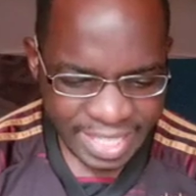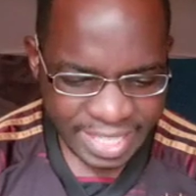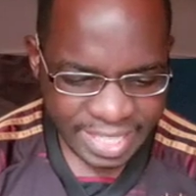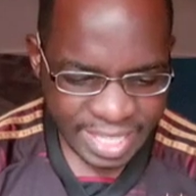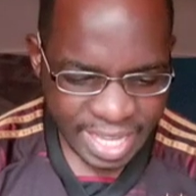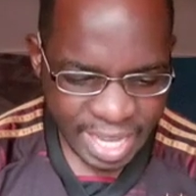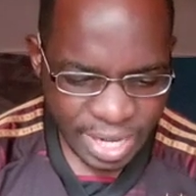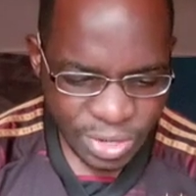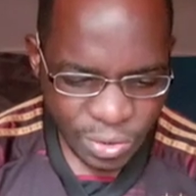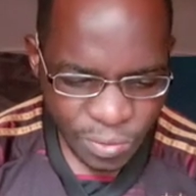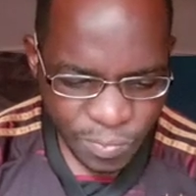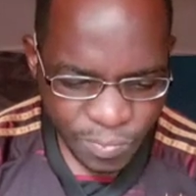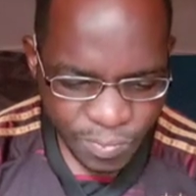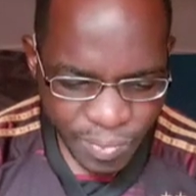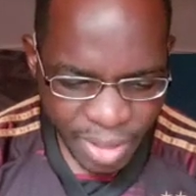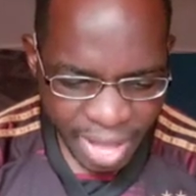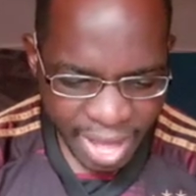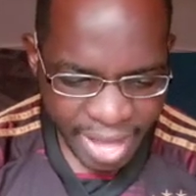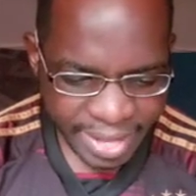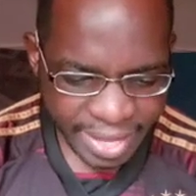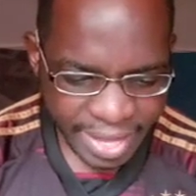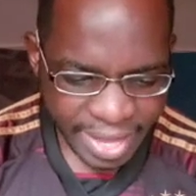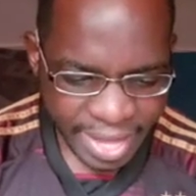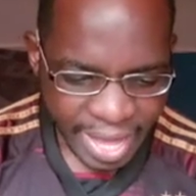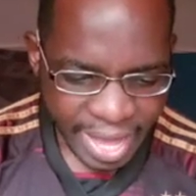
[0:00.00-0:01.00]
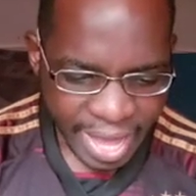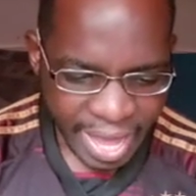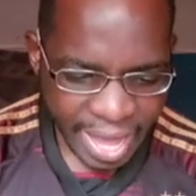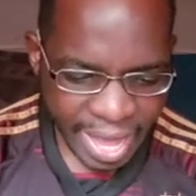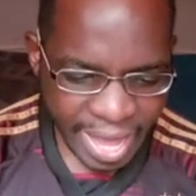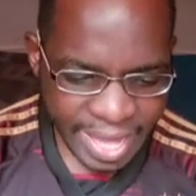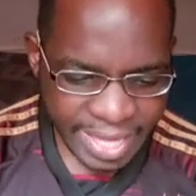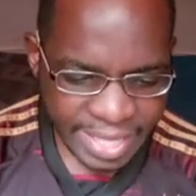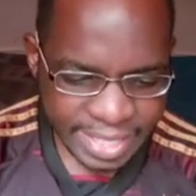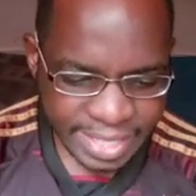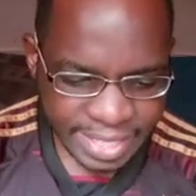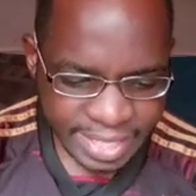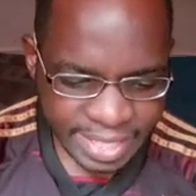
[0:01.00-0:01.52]
Son of Man,
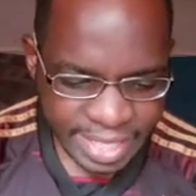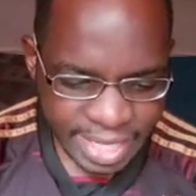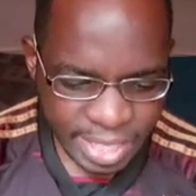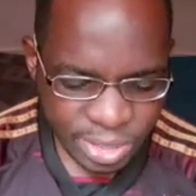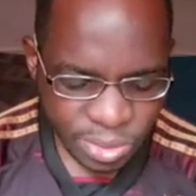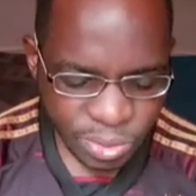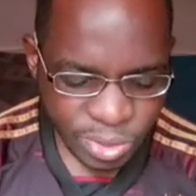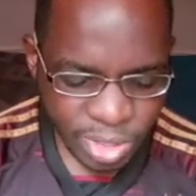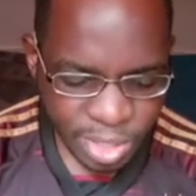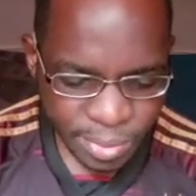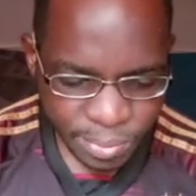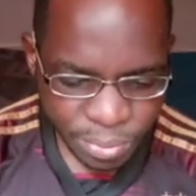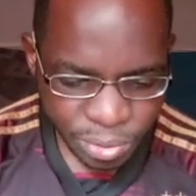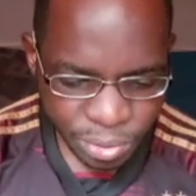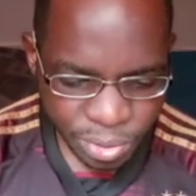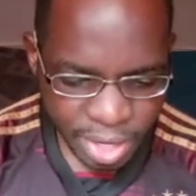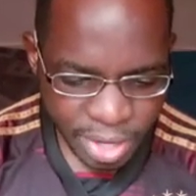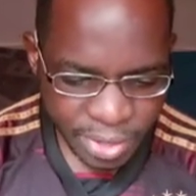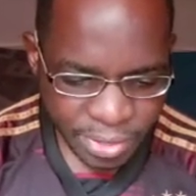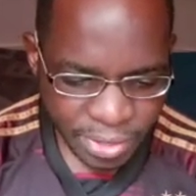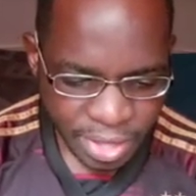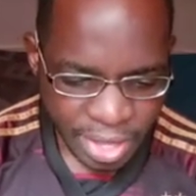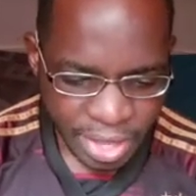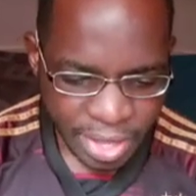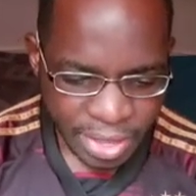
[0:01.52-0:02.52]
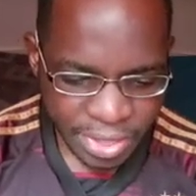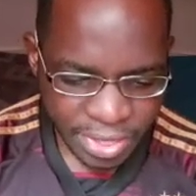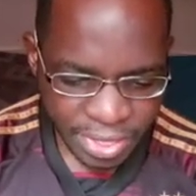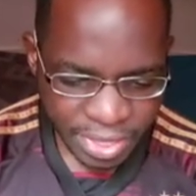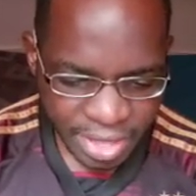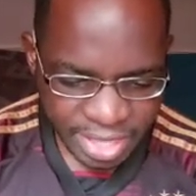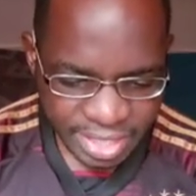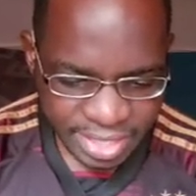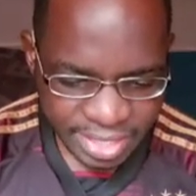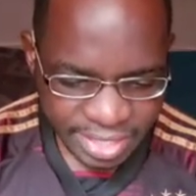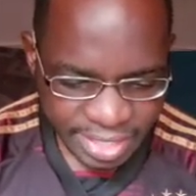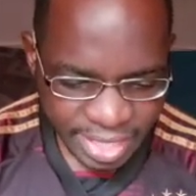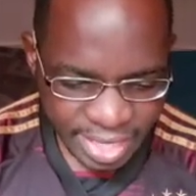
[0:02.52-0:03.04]
and say to the breath,
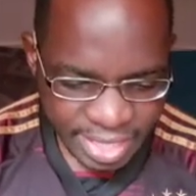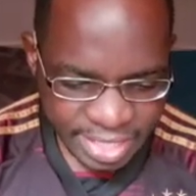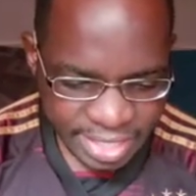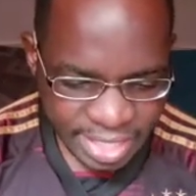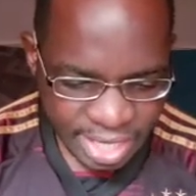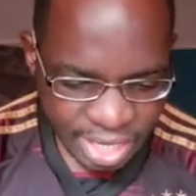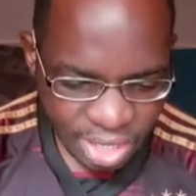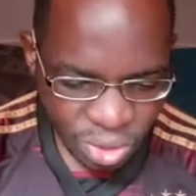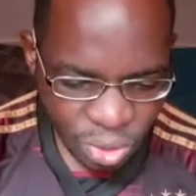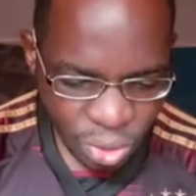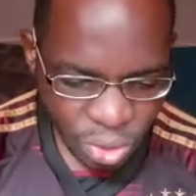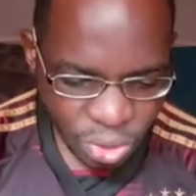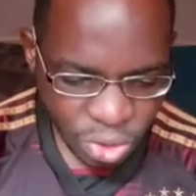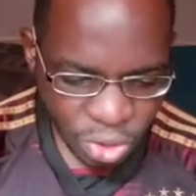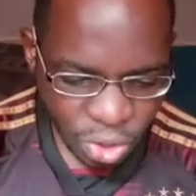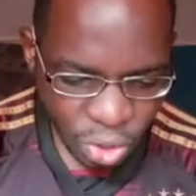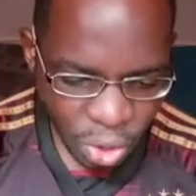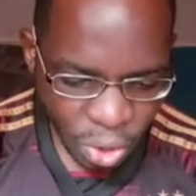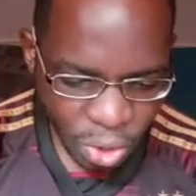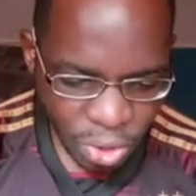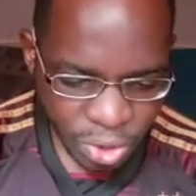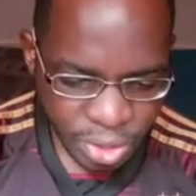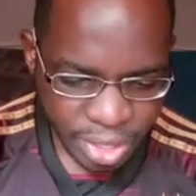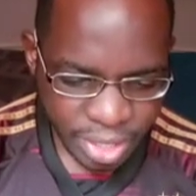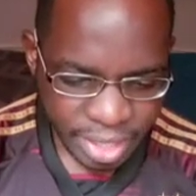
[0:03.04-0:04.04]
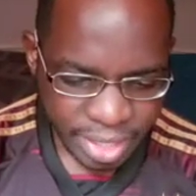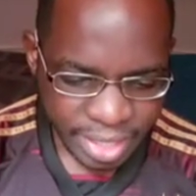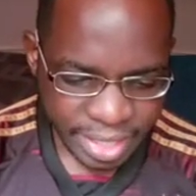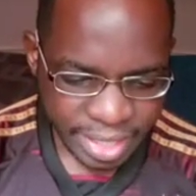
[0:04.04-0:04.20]
Thus says the Lord God,